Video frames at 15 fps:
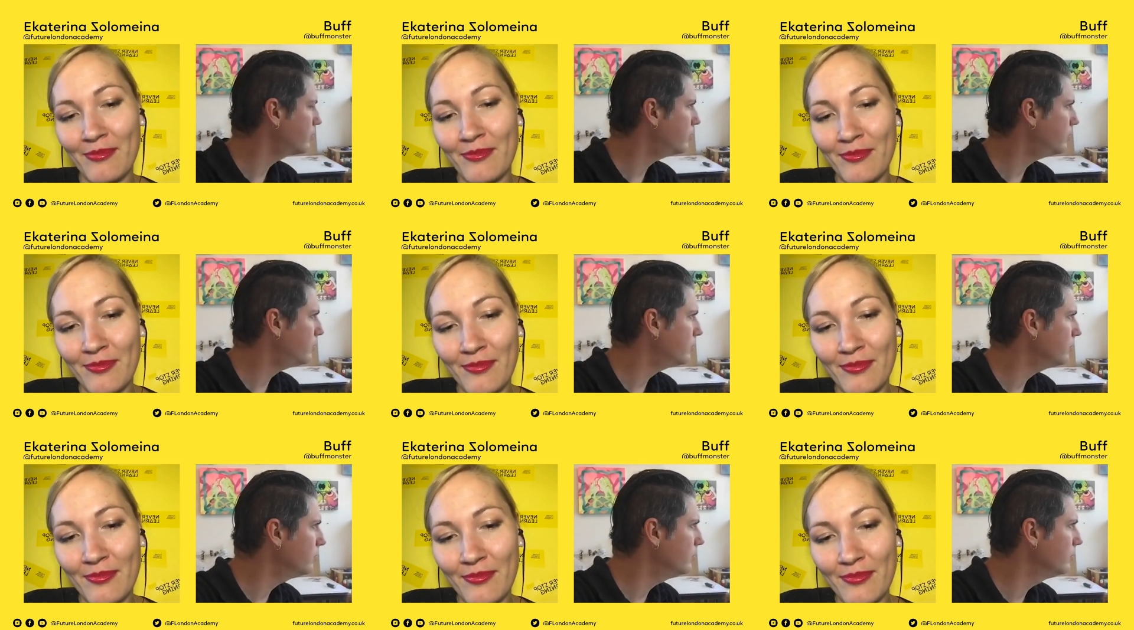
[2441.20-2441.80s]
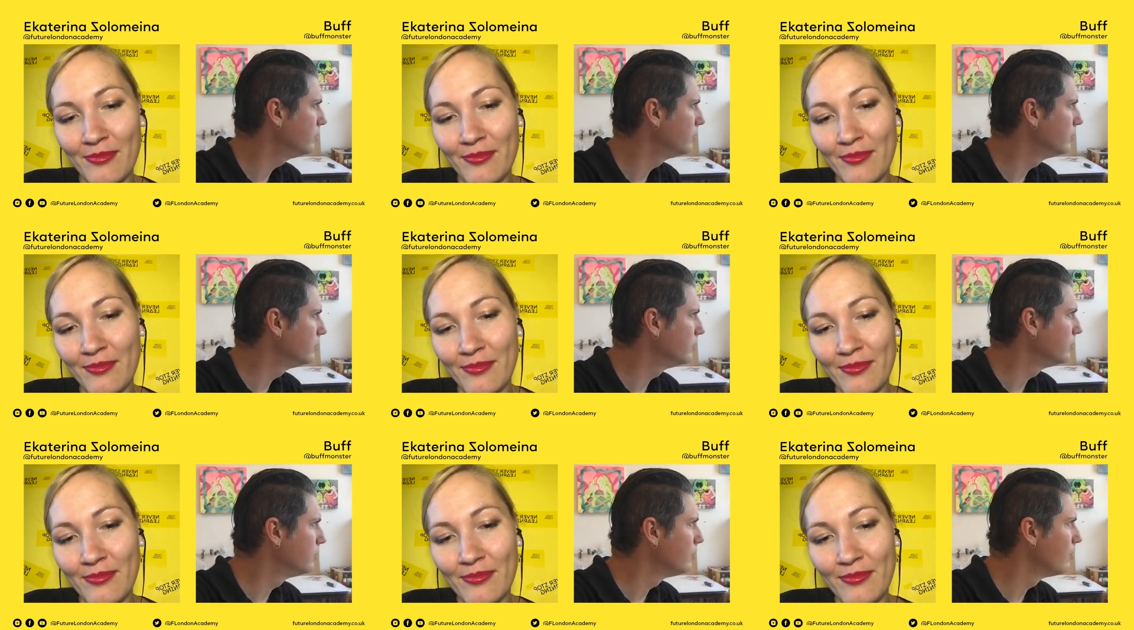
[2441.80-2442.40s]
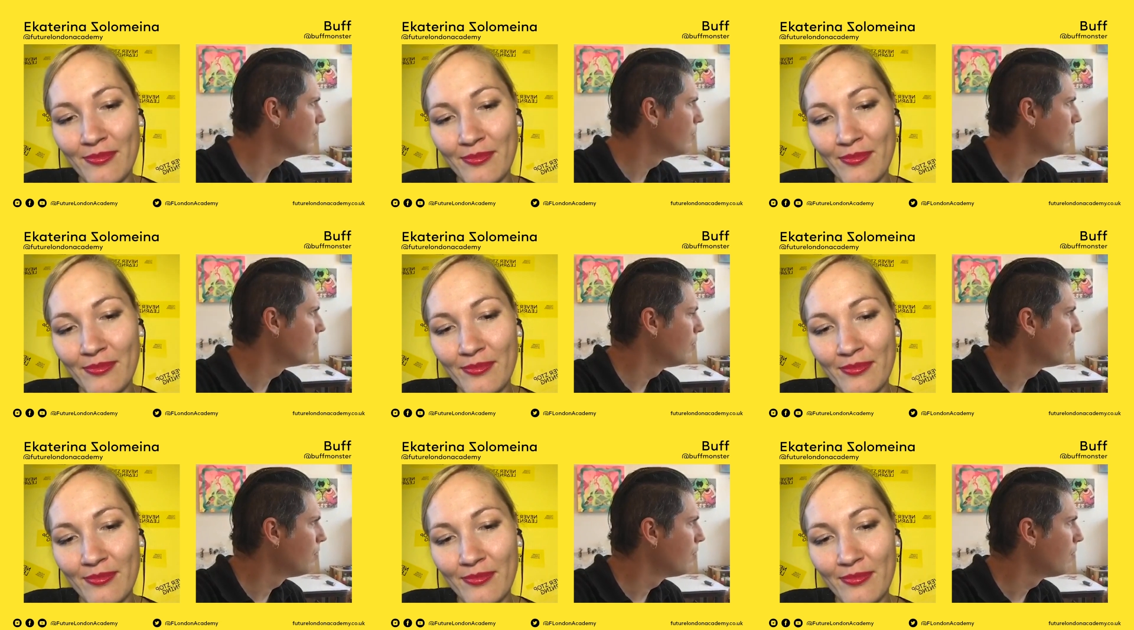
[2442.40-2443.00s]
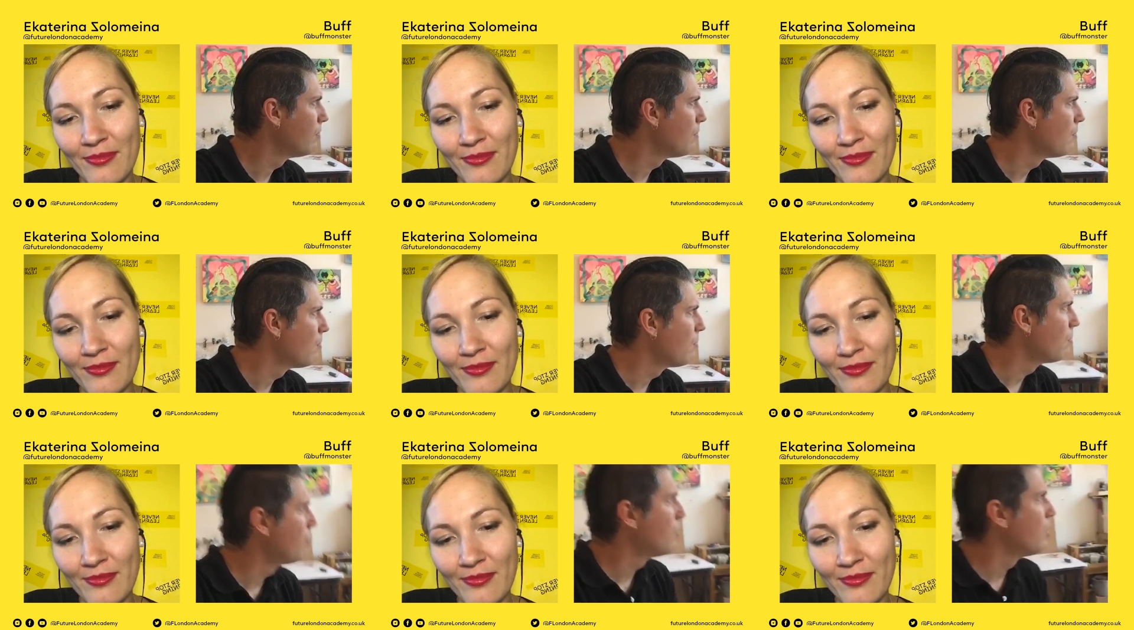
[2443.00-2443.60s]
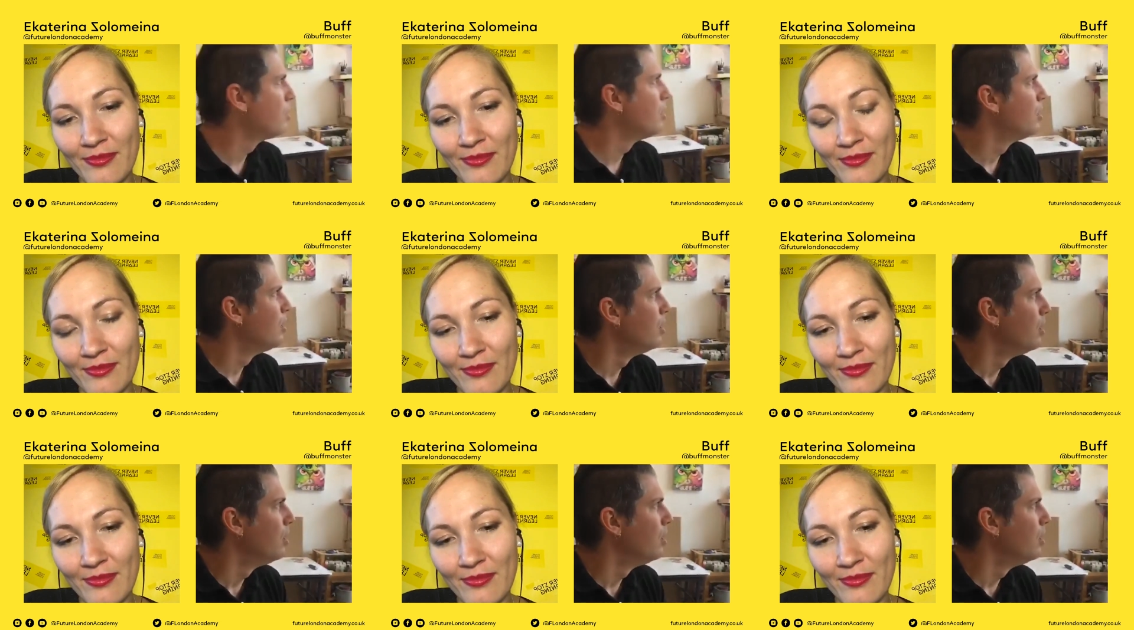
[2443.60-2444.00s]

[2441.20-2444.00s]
No one is speaking in this clip.